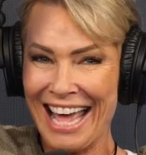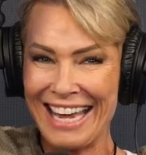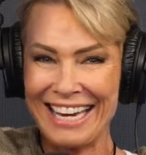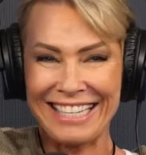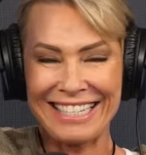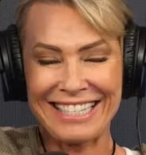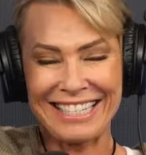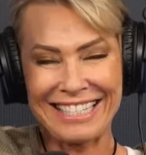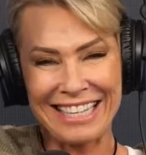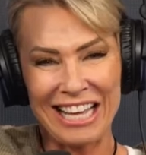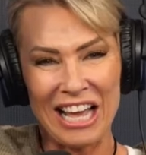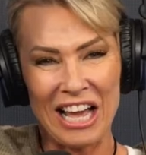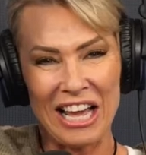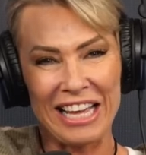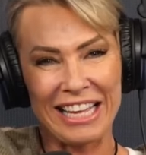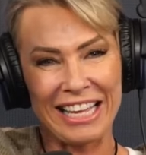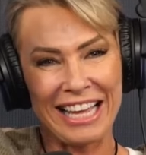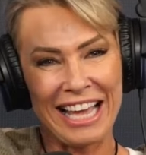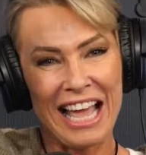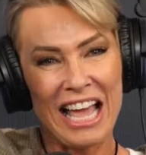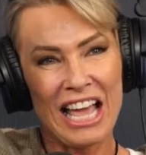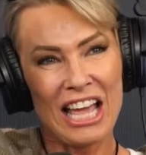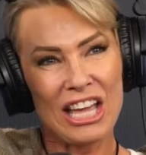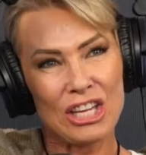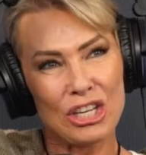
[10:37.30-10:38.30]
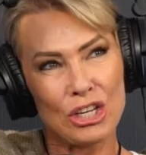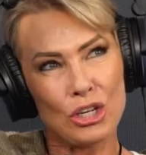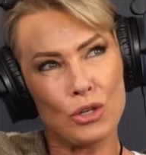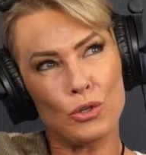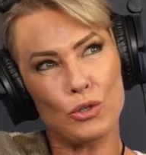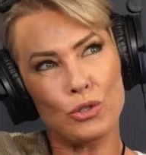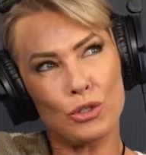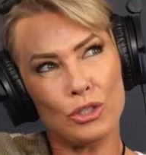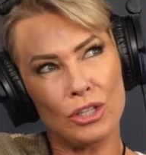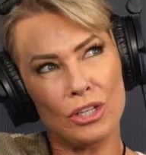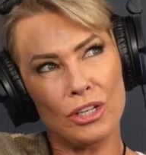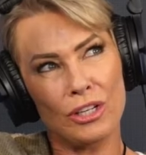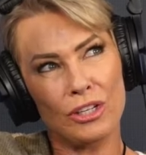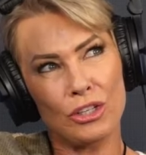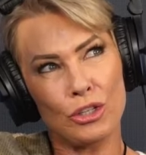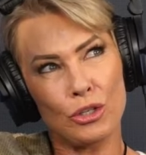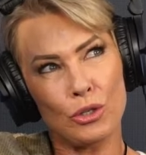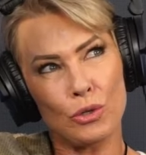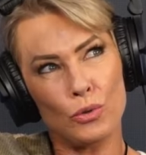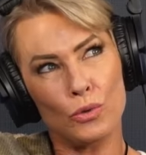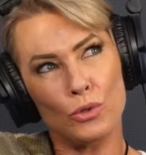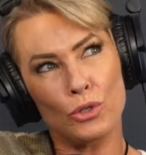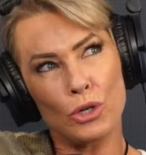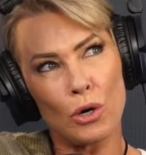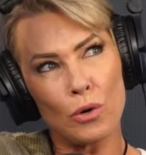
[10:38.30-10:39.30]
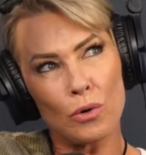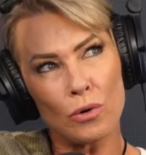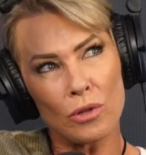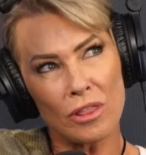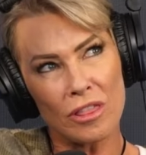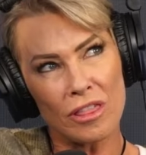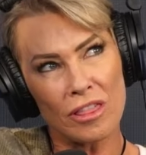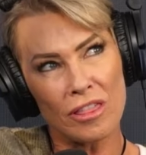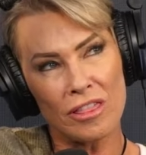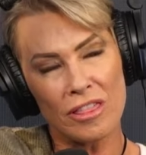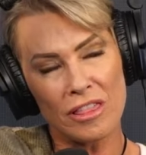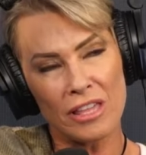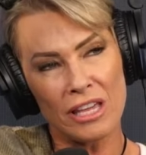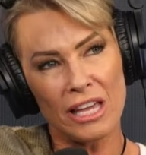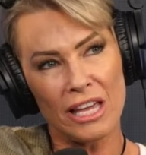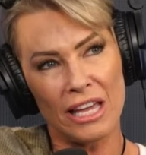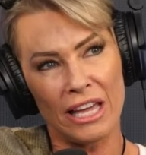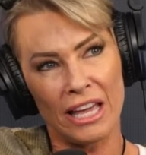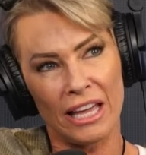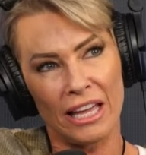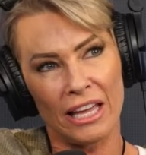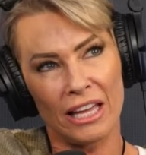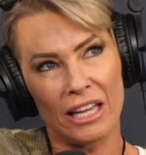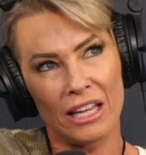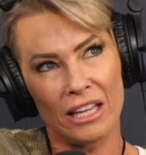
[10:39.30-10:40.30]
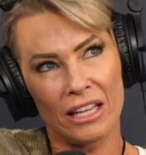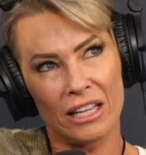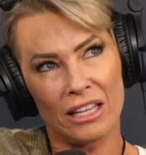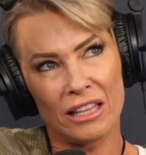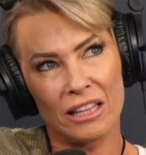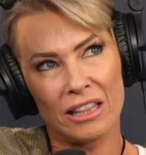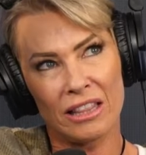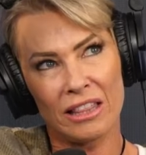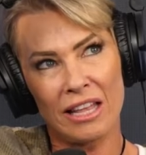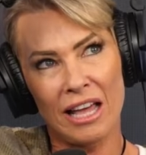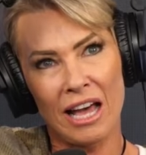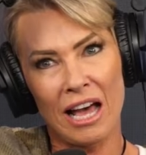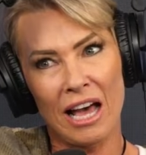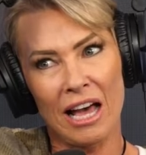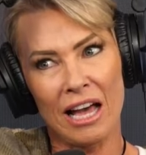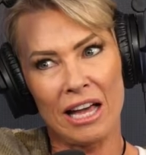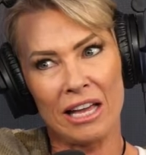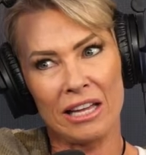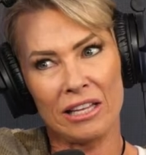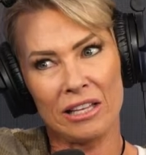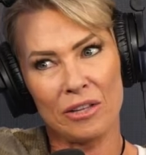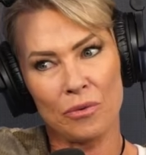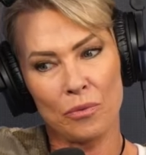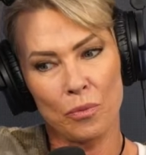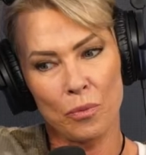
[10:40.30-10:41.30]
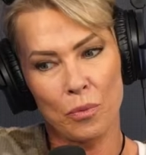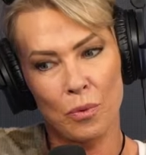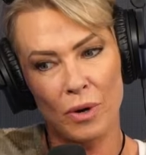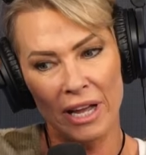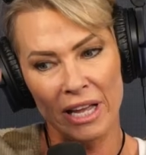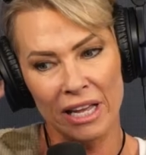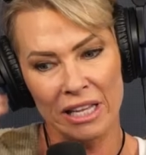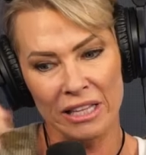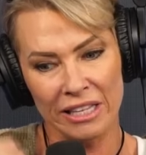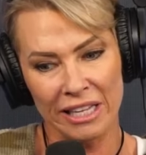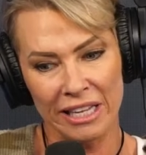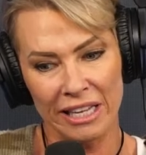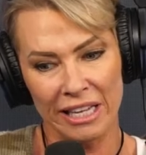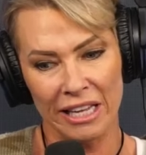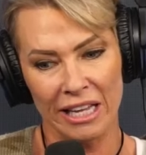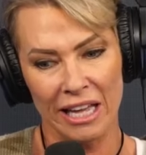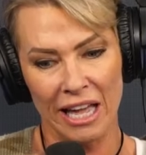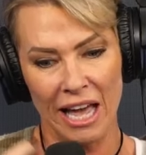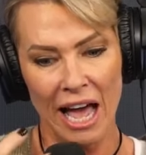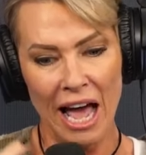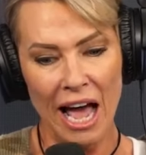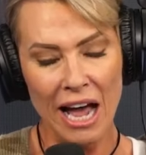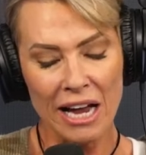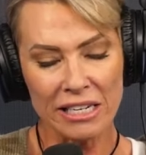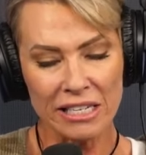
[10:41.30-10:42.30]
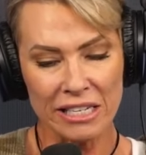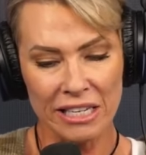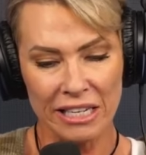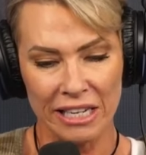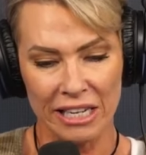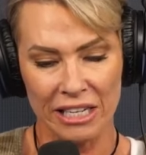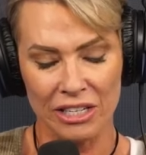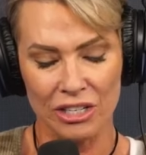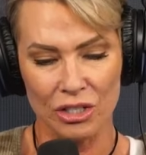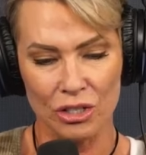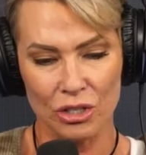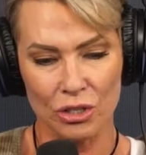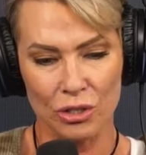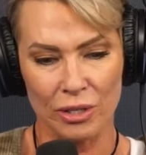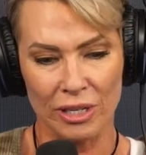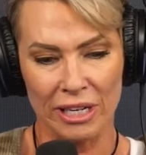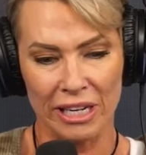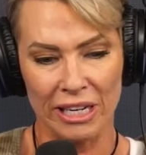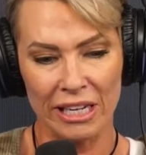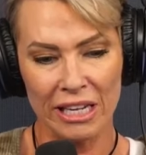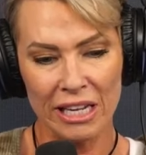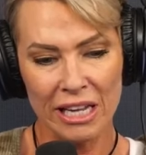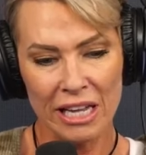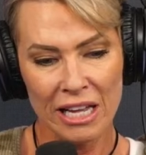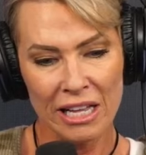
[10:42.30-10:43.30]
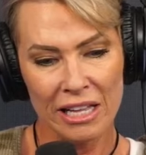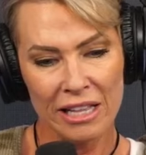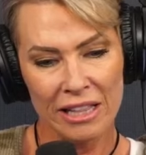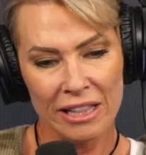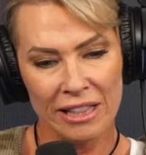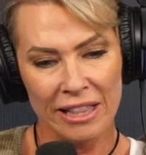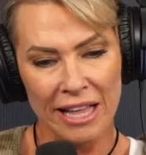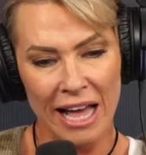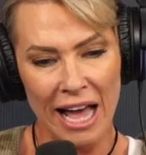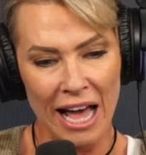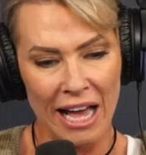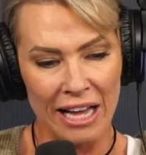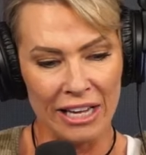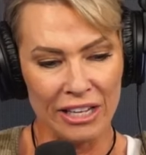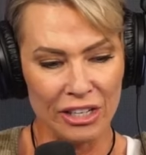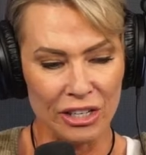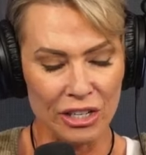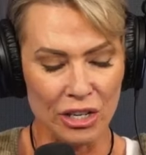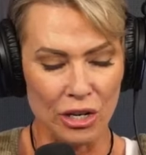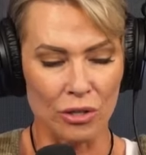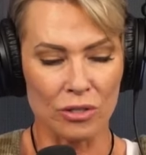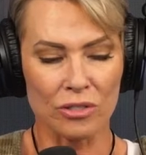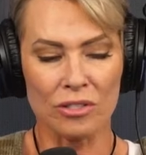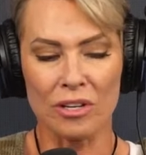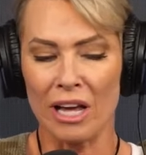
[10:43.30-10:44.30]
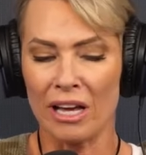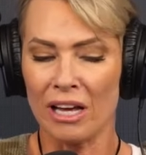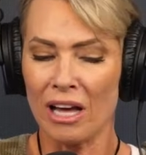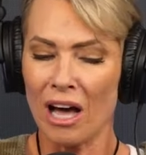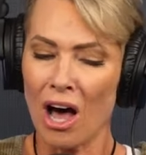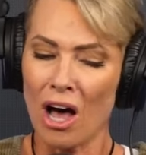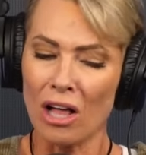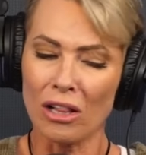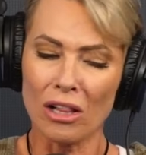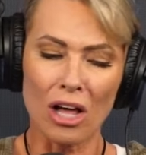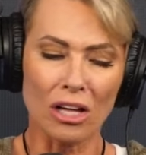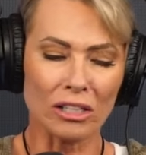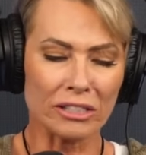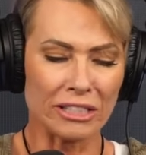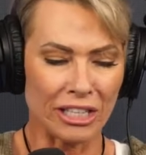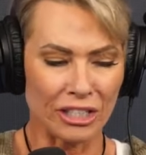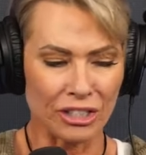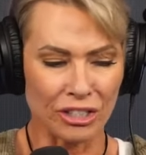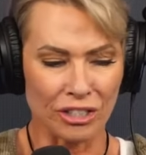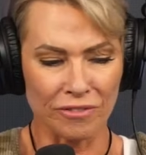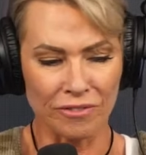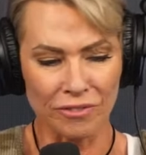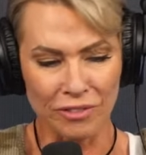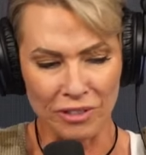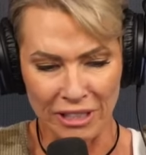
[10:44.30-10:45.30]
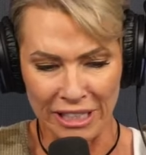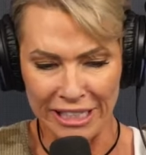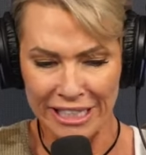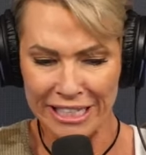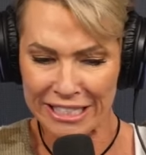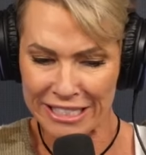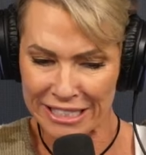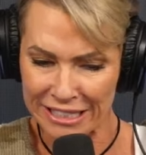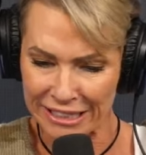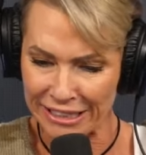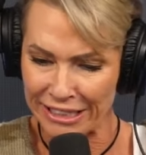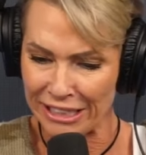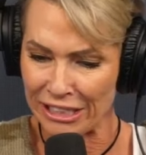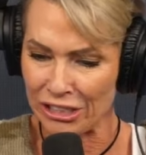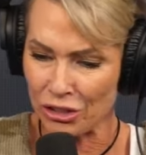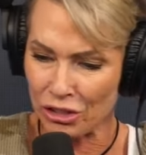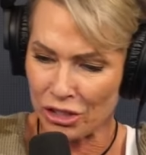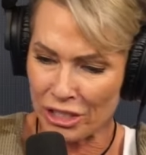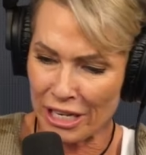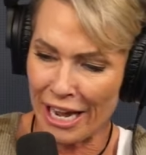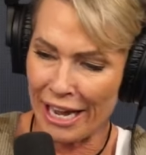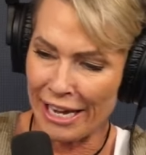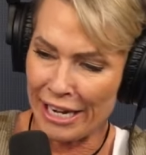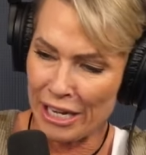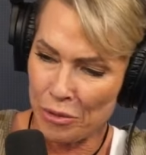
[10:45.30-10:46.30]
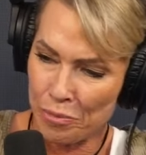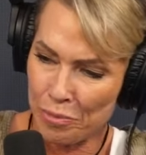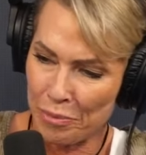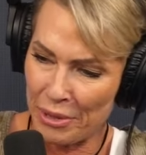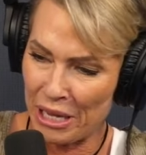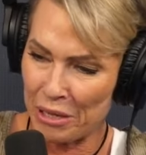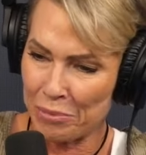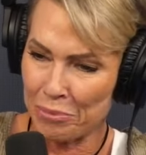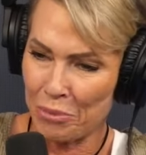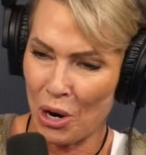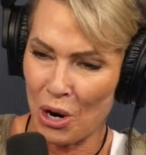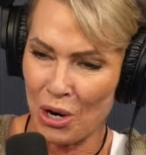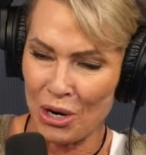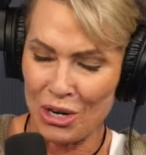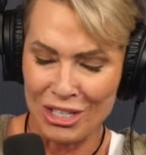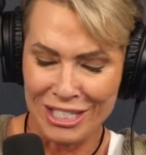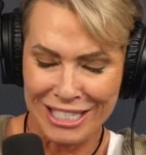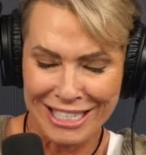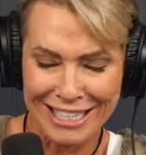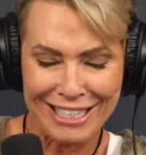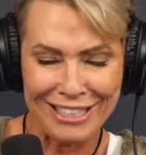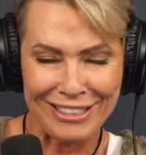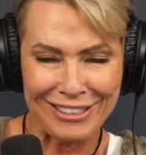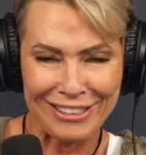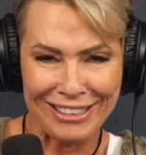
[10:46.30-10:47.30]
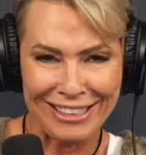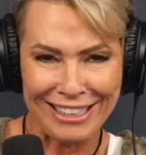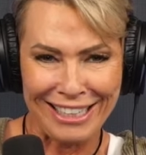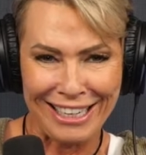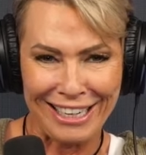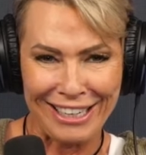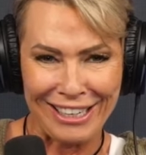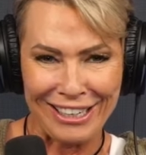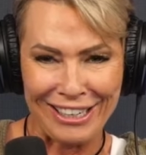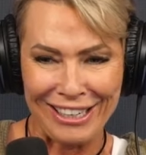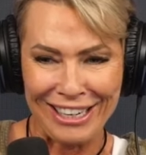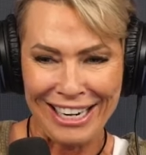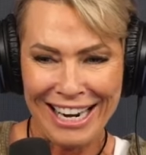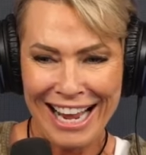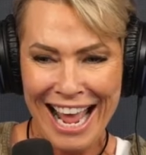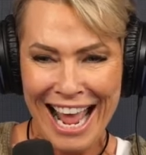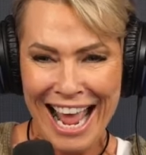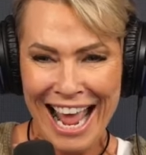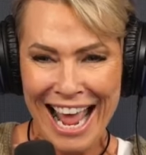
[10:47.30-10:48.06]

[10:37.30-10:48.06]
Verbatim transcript: And it's like, you, you don't think that in the acting industry that, you know, it's like, I'll audition for these little tiny bit parts here and there.